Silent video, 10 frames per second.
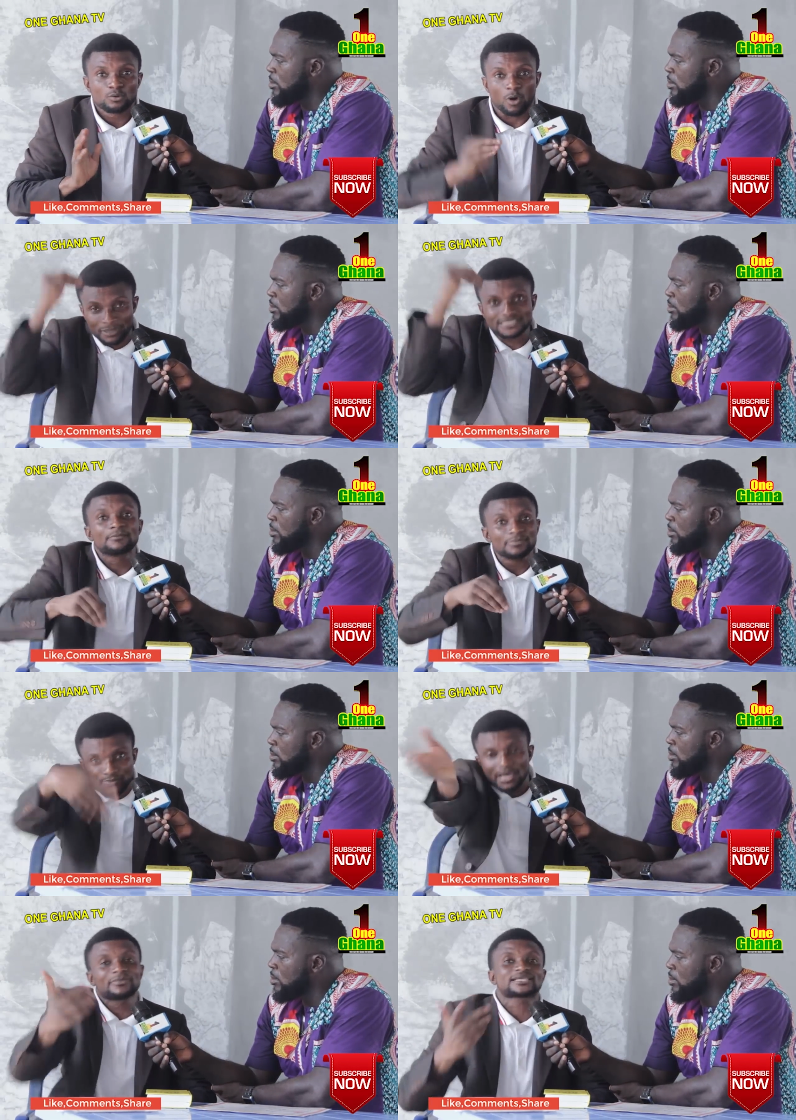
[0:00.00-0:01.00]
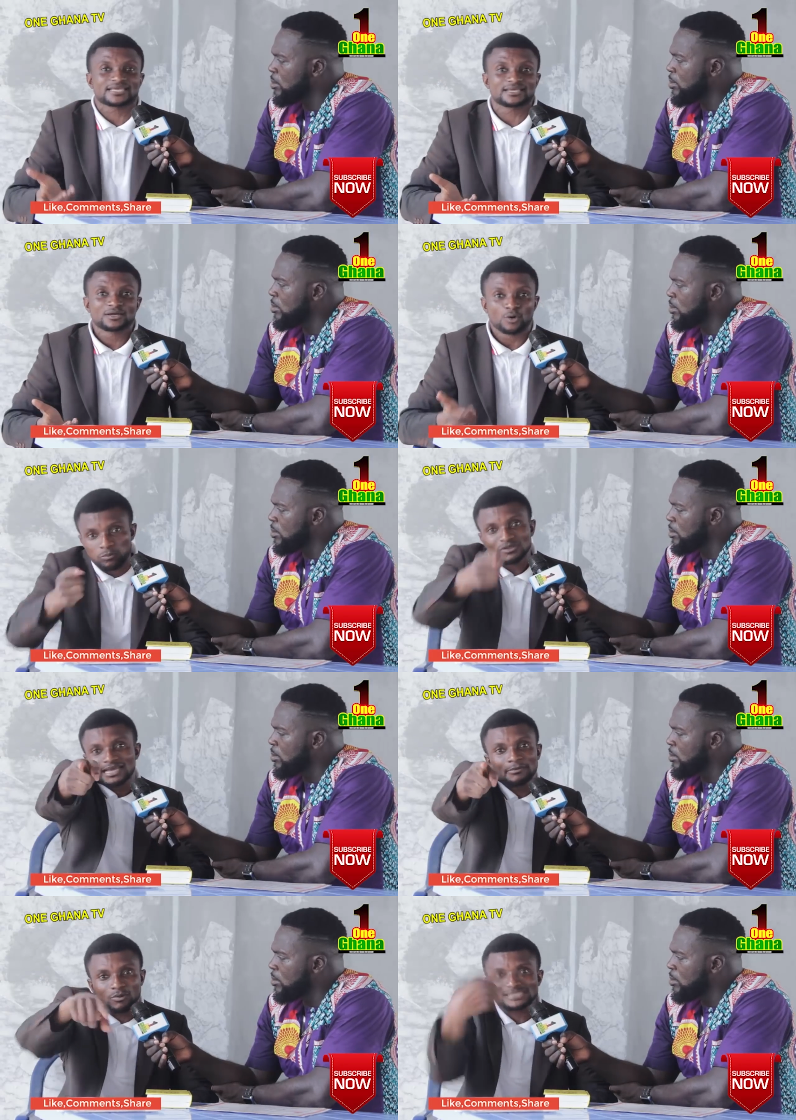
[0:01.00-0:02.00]
Speaker 1: obi chem bibia meje
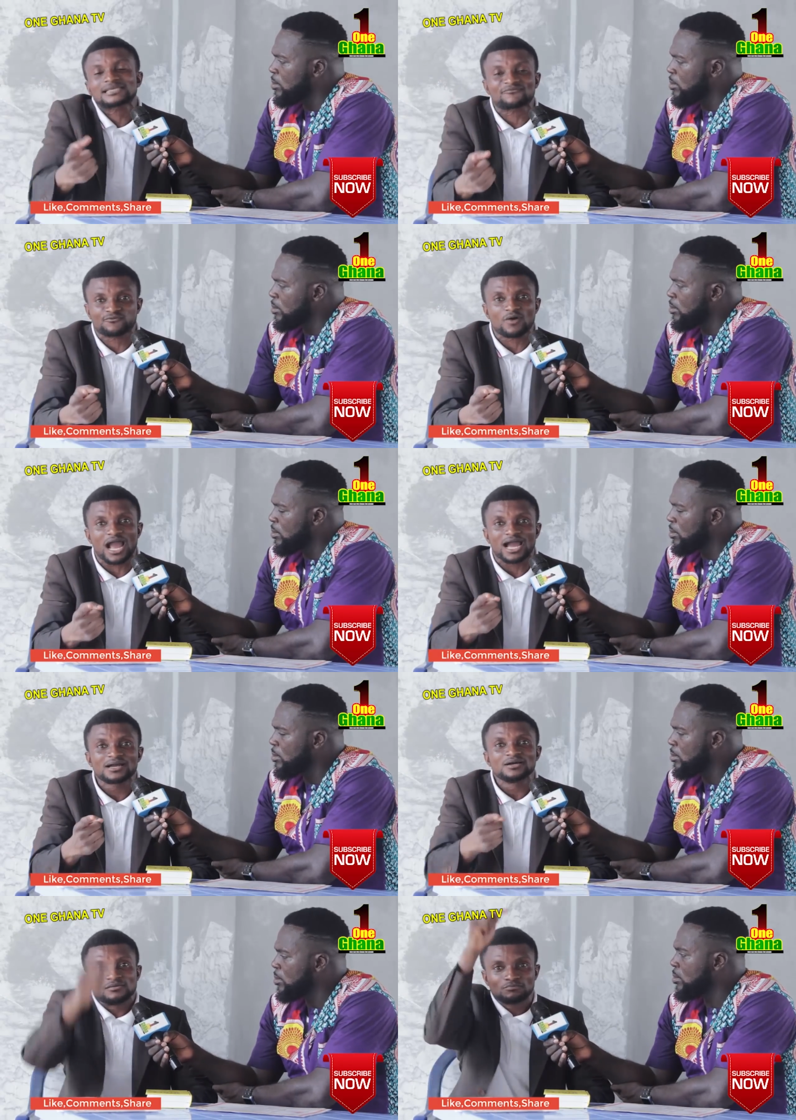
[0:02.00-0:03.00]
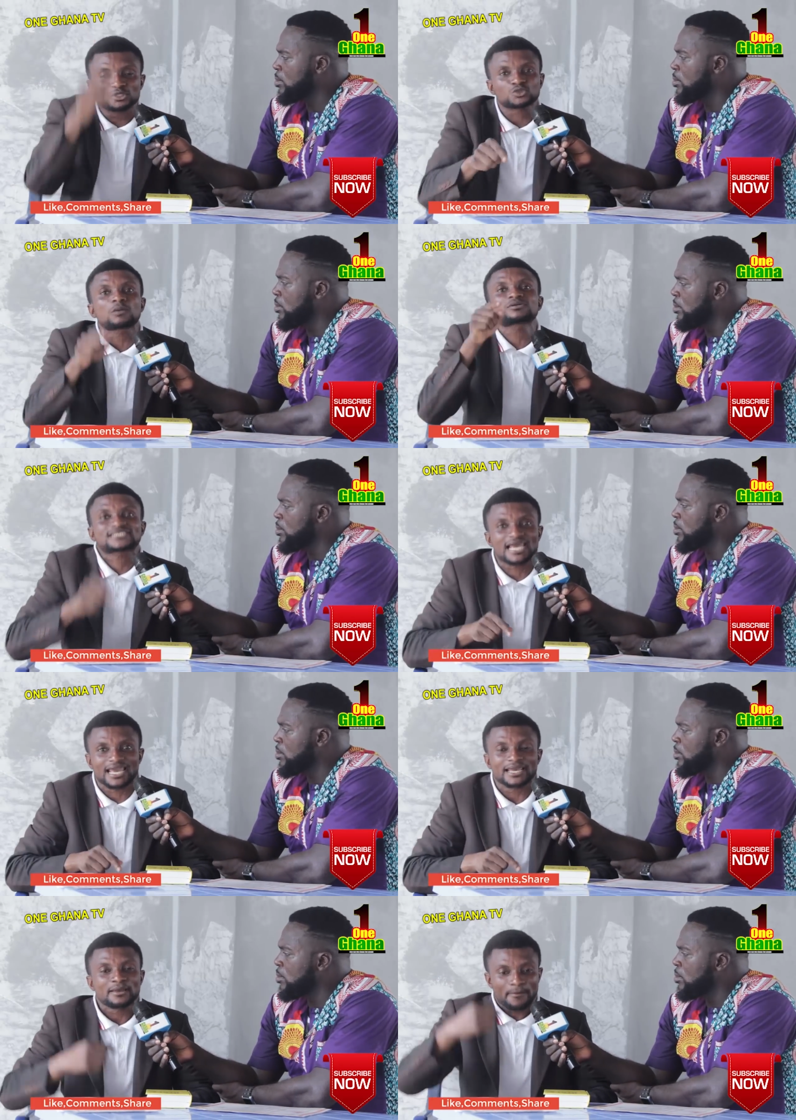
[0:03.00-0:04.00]
obusa me WhatsApp fo a busomu
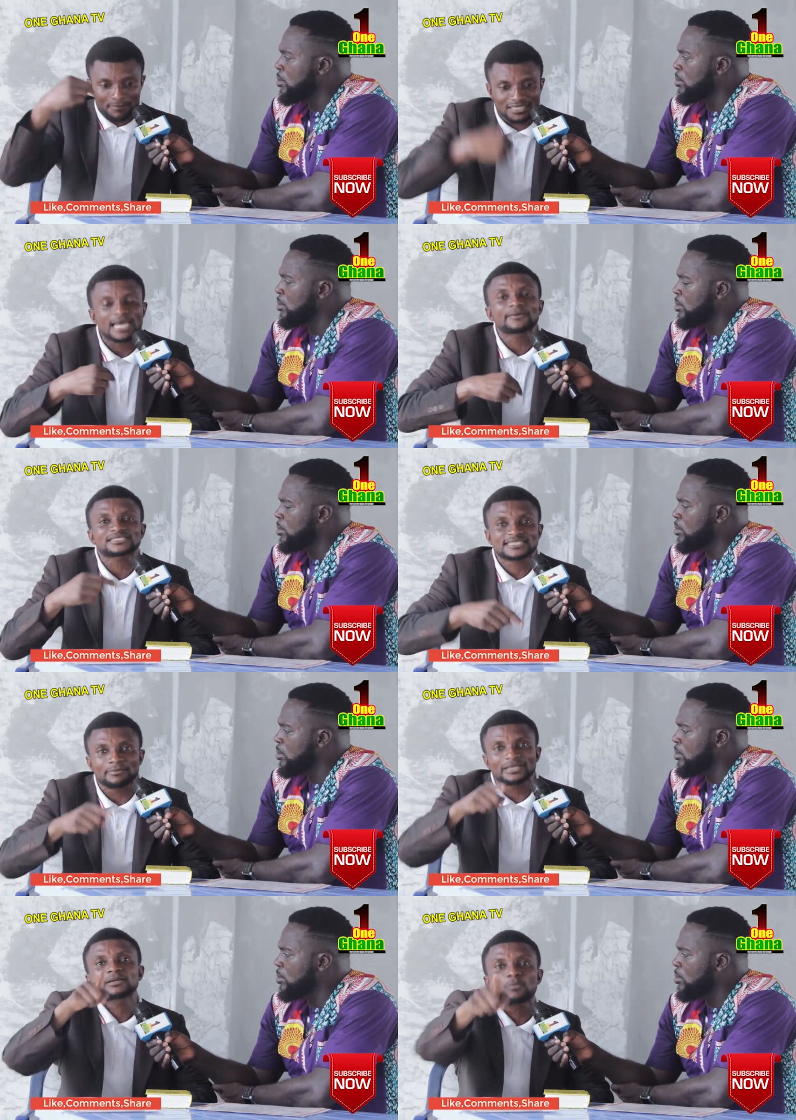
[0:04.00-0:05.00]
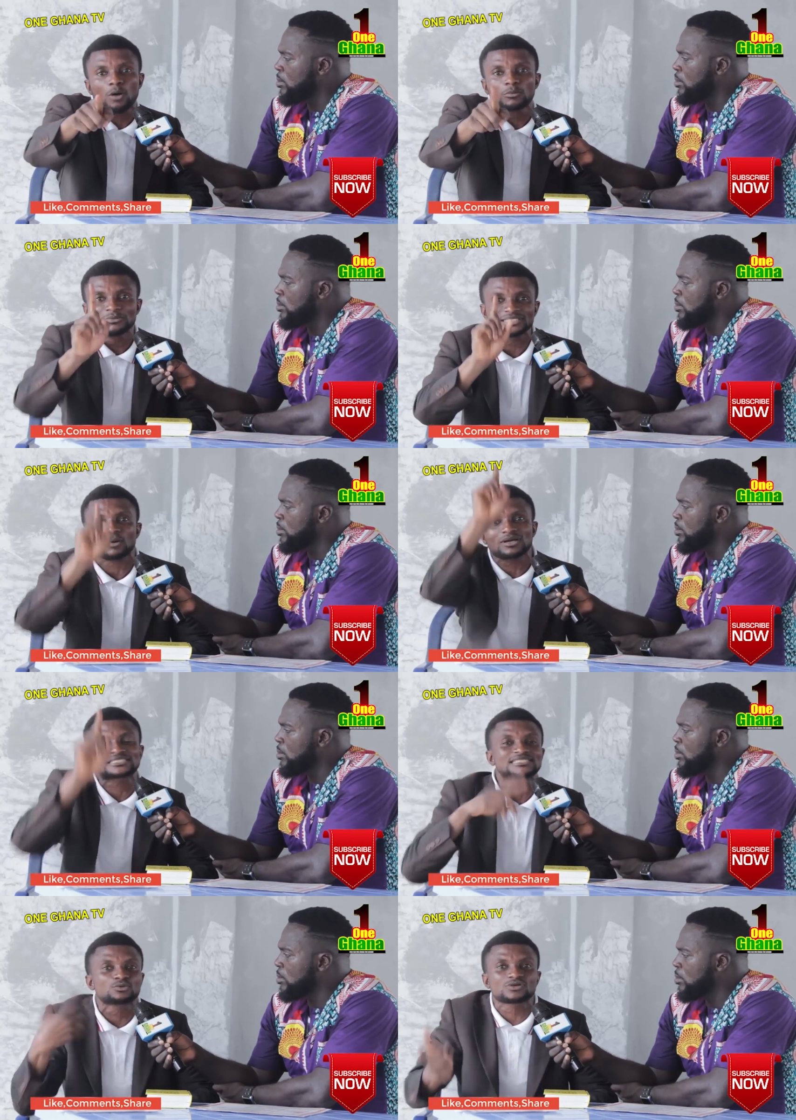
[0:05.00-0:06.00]
se me direction me dem o mu nya
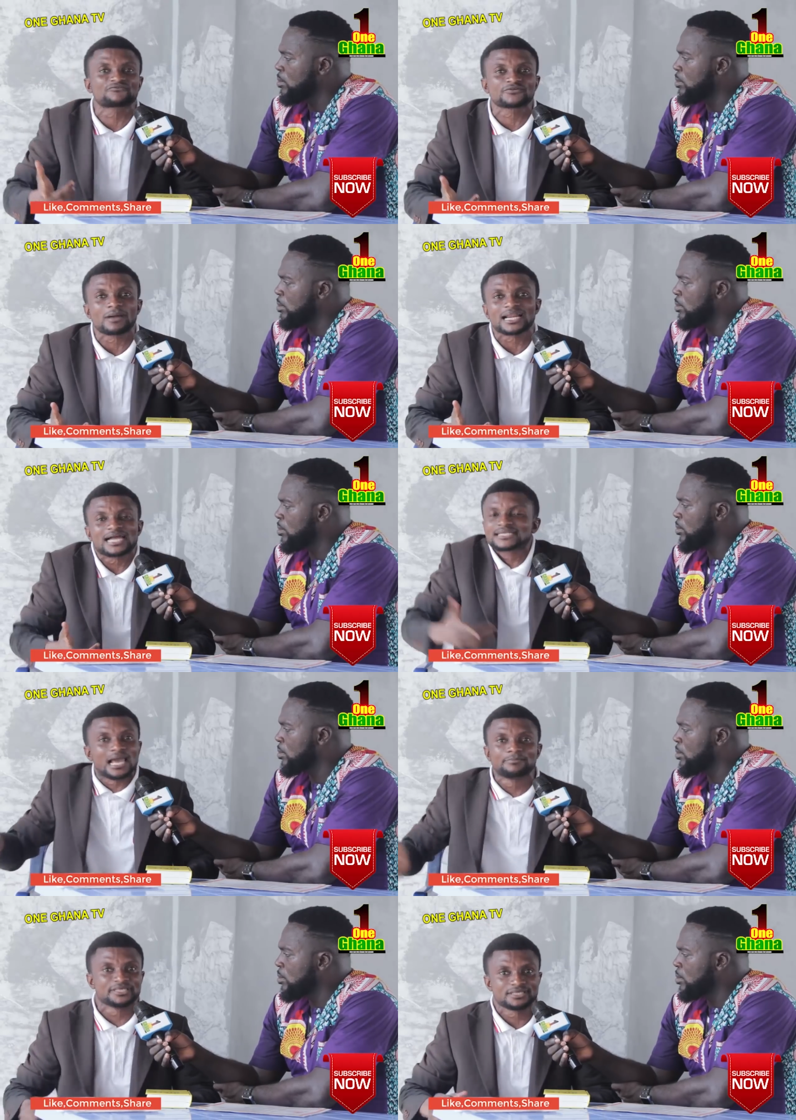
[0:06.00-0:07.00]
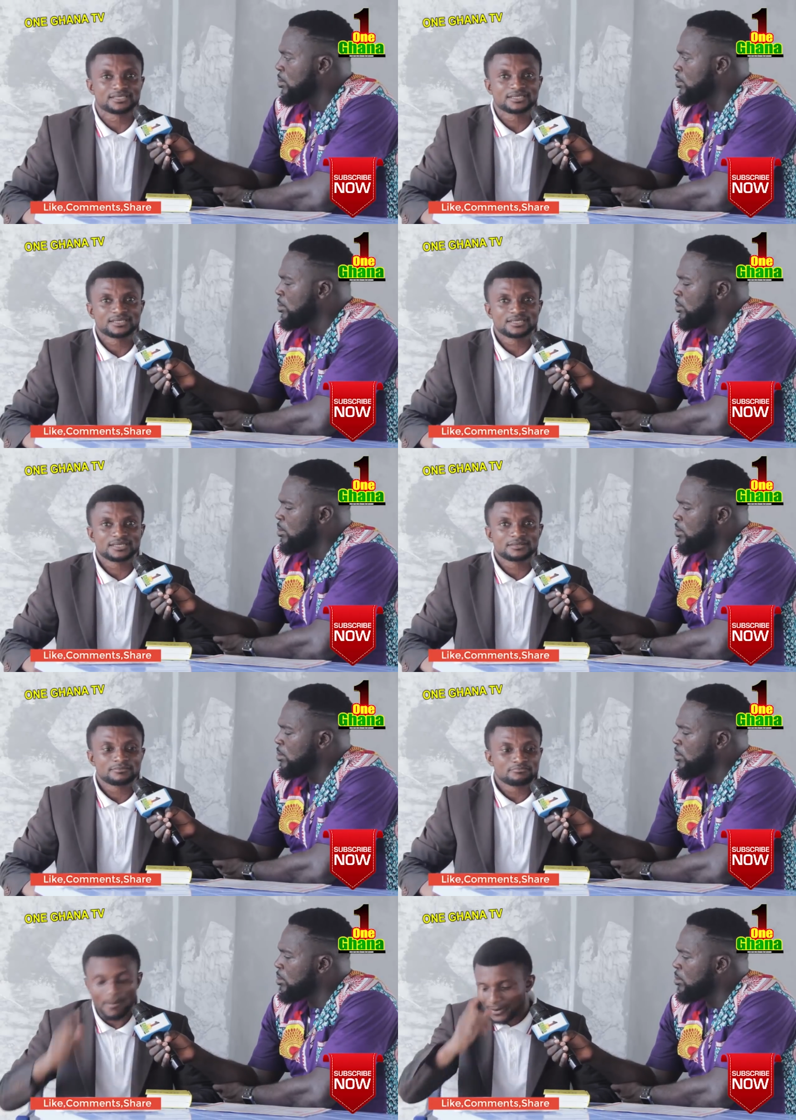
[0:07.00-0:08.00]
wanse di kura free man na da bi
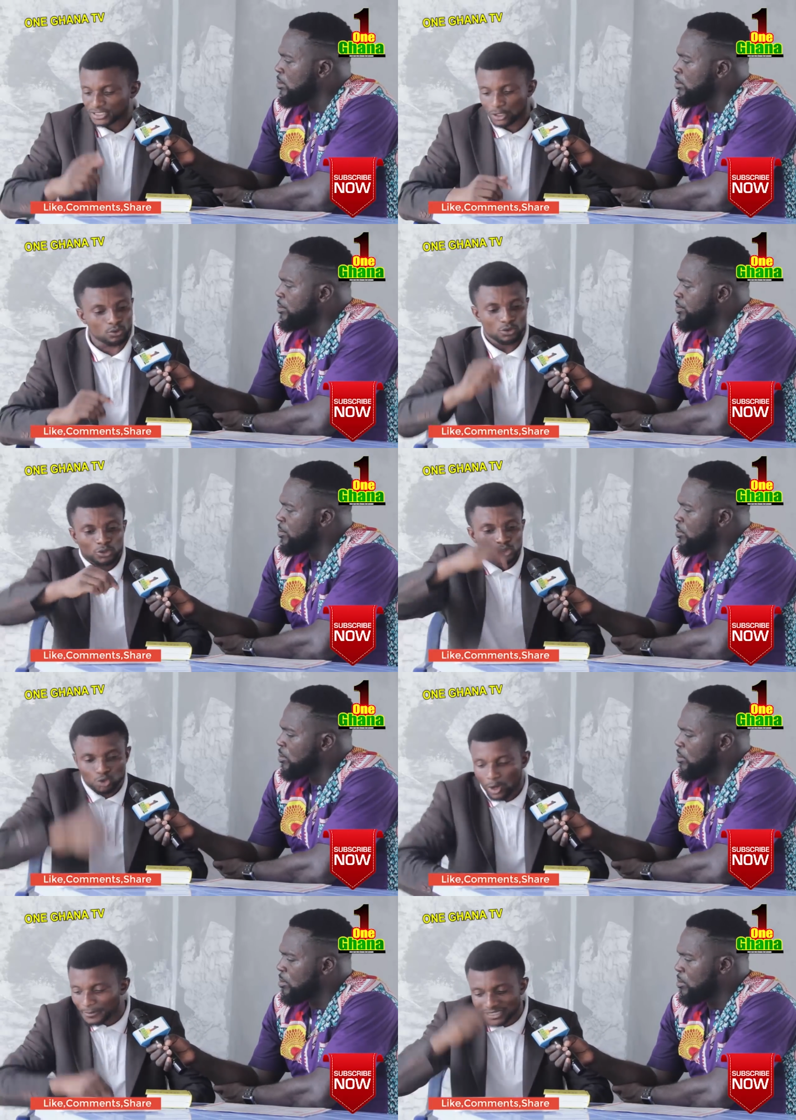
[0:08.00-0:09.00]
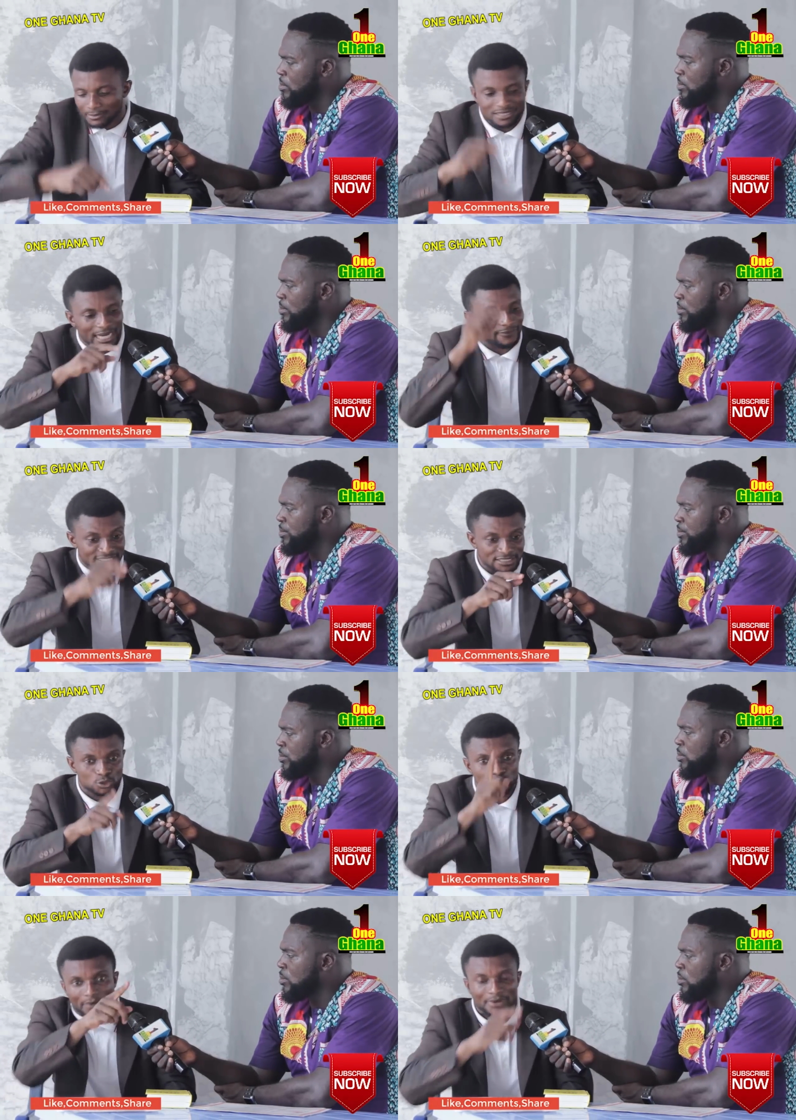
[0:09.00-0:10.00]
me pa cho so bi di me
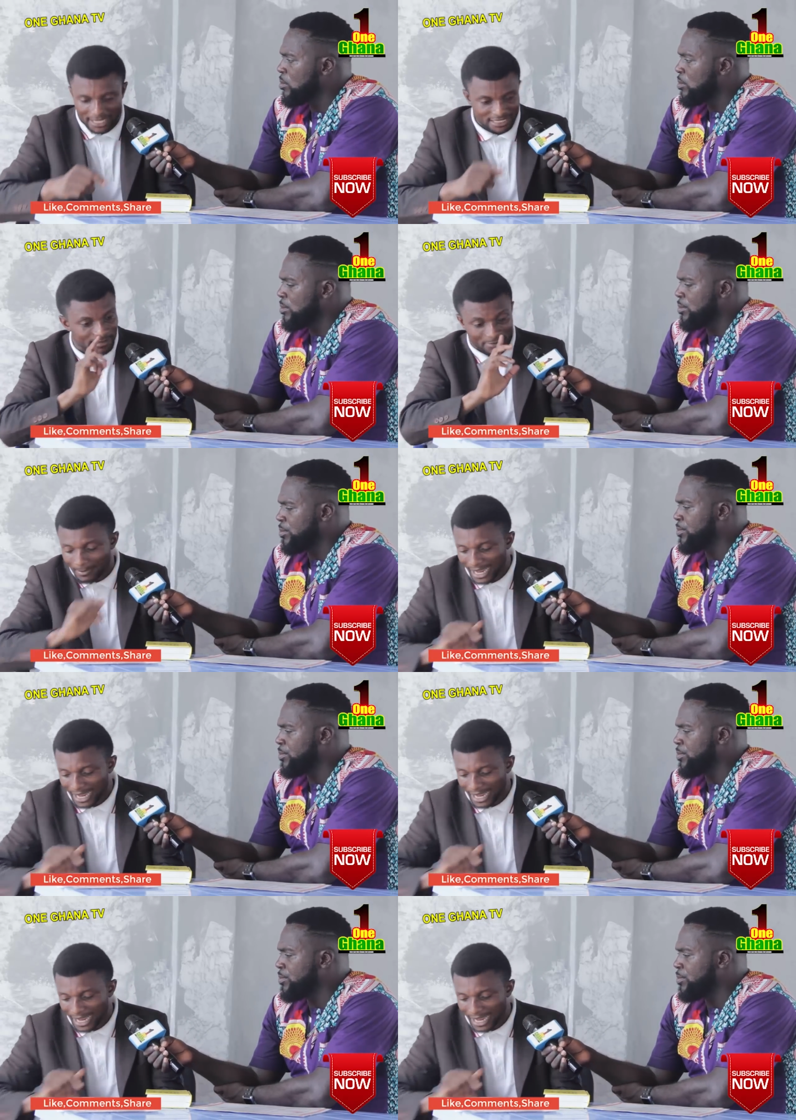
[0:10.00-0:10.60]
direction so ahwade e me